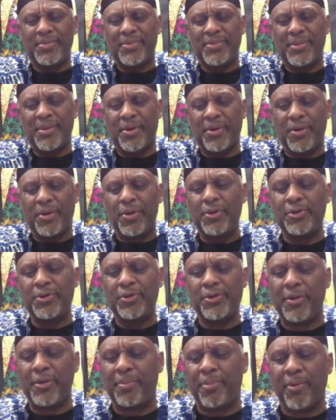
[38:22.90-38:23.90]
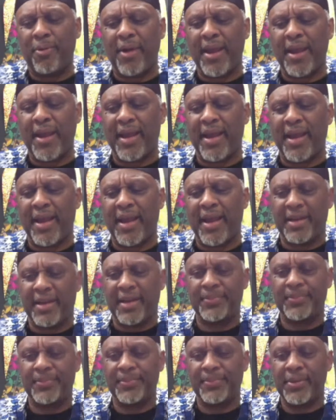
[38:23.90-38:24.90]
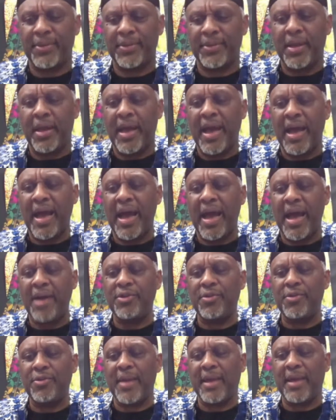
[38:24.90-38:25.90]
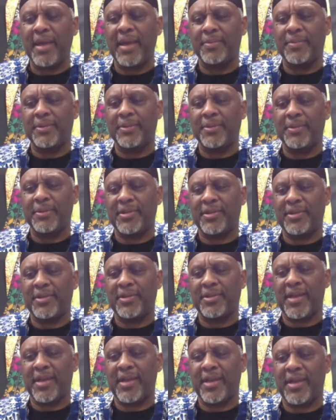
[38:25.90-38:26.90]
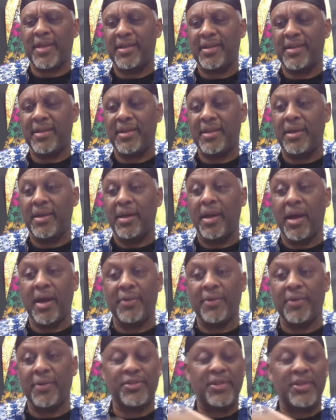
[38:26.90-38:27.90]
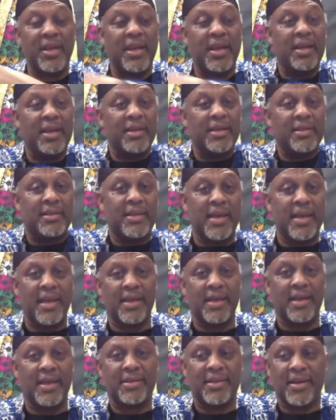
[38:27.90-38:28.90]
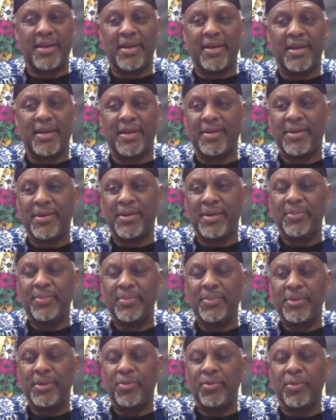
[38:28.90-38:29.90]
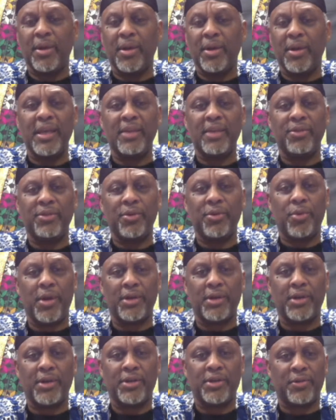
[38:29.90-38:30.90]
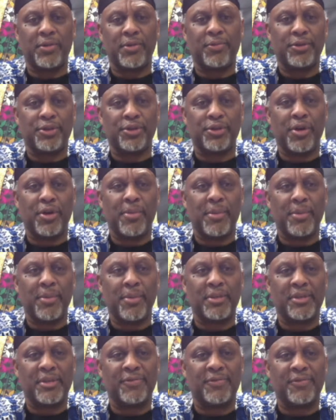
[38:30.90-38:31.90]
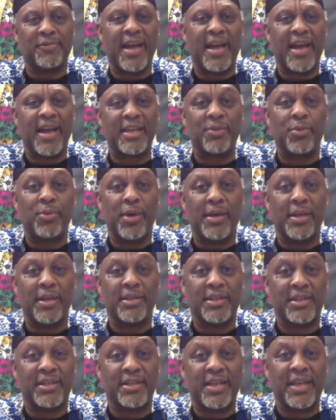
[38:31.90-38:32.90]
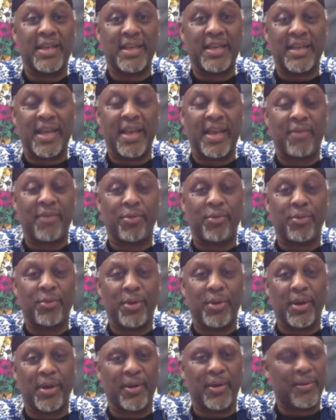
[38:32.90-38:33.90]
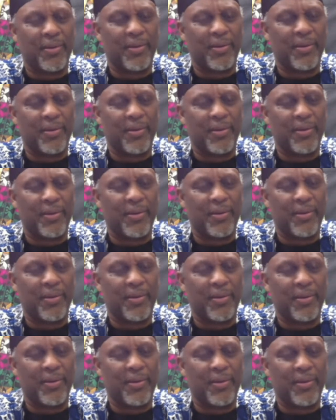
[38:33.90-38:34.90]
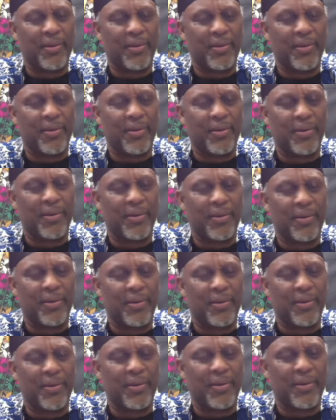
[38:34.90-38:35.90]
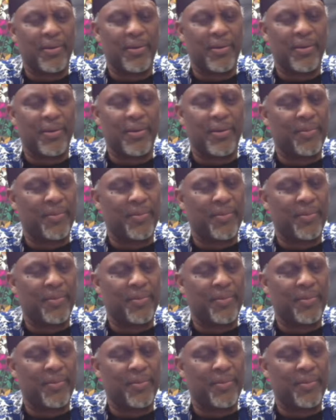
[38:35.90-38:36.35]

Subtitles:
who's her brain? How do you make a mistake of saying that what Hitler wanted to do for Germany was fine? He wanted to take it everywhere. I mean, who told you that?